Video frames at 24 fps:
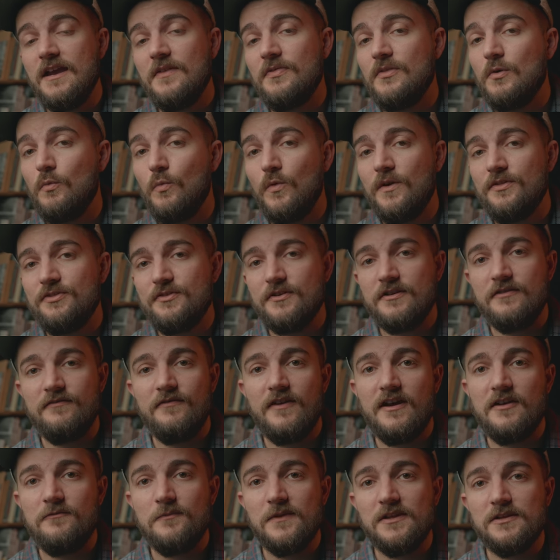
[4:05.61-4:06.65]
and the
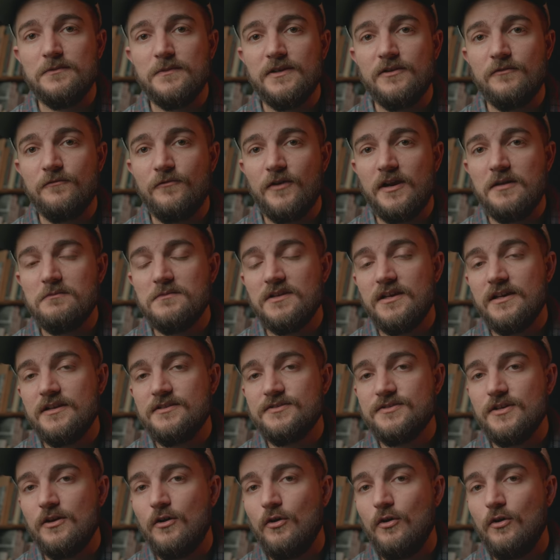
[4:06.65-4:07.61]
135mm frame lines